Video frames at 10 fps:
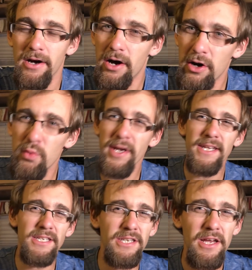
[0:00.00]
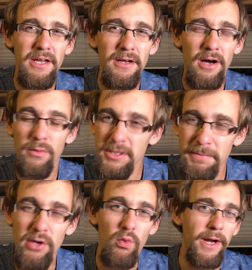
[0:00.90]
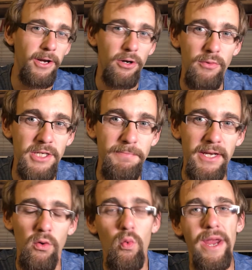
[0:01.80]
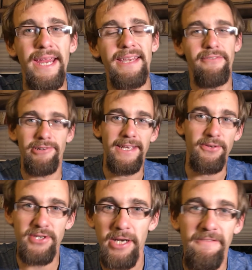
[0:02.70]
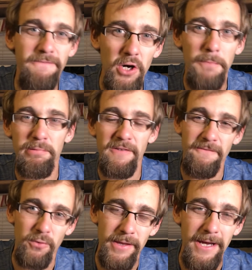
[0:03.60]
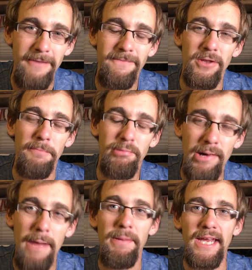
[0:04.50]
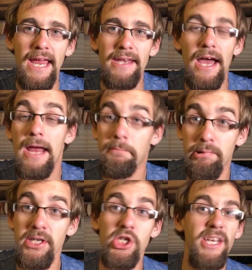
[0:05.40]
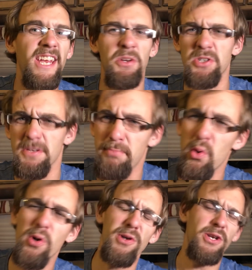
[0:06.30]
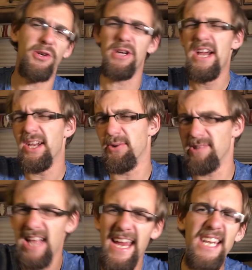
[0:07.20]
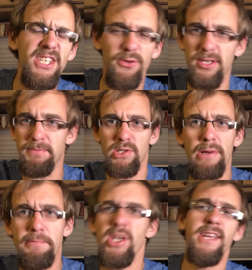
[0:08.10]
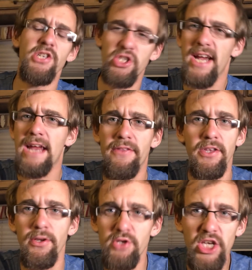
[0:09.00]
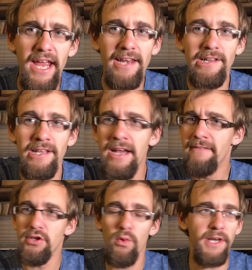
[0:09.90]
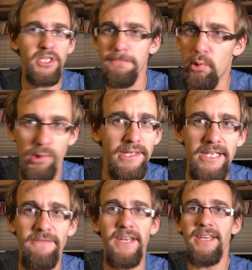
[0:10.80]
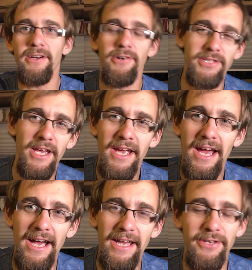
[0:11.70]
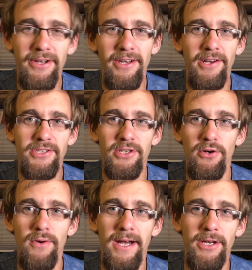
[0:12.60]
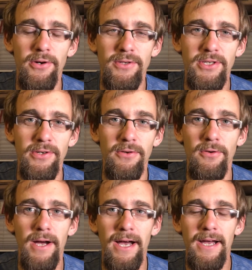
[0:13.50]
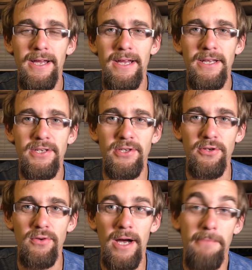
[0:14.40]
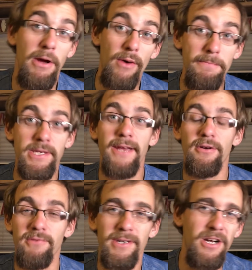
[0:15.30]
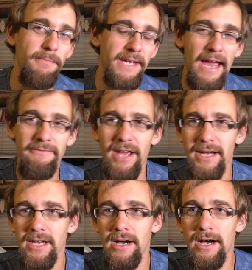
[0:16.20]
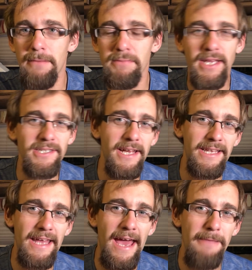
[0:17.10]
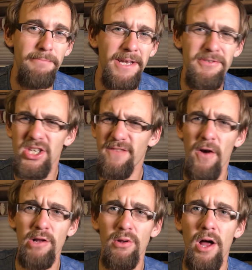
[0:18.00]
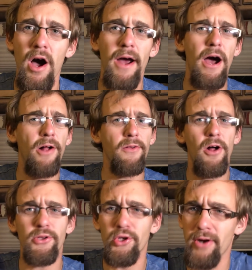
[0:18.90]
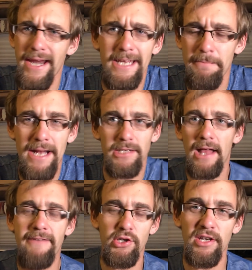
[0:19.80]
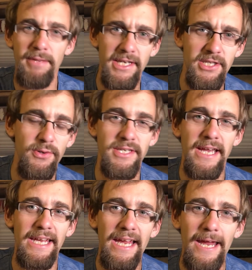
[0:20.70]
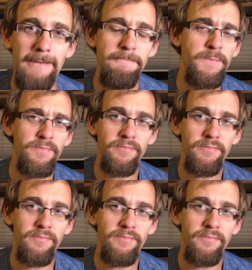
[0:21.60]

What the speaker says: always be aware. Always be awake. Never let yourself fall for the propaganda. I appreciate your support, your likes, your subscriptions. Check out the new channel. If you want to support these videos, you can also go to my website over at callmegav.com, things like that. But just follow along. I'll try to get back to live streaming as soon as I can,